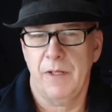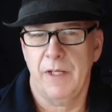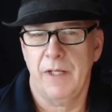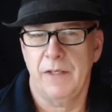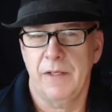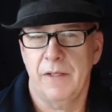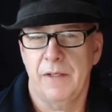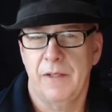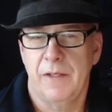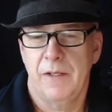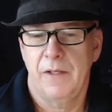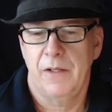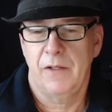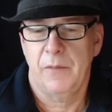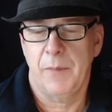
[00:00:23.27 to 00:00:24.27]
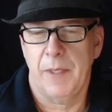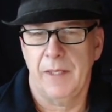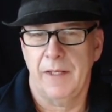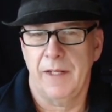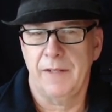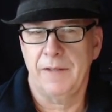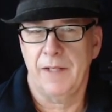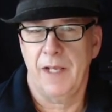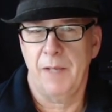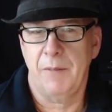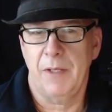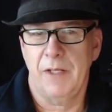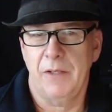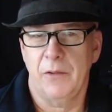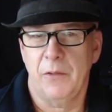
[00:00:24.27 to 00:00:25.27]
I had to spend a lot of time
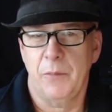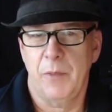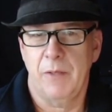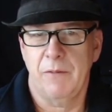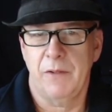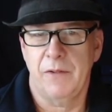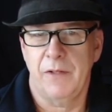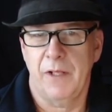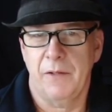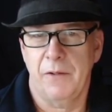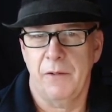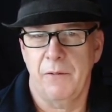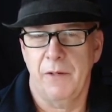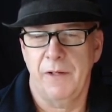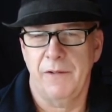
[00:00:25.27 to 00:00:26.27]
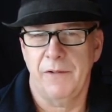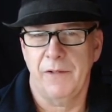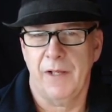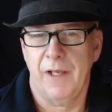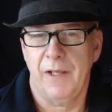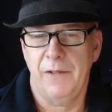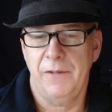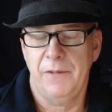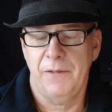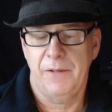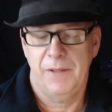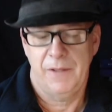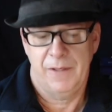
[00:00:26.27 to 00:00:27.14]
getting those pivots down to the right size.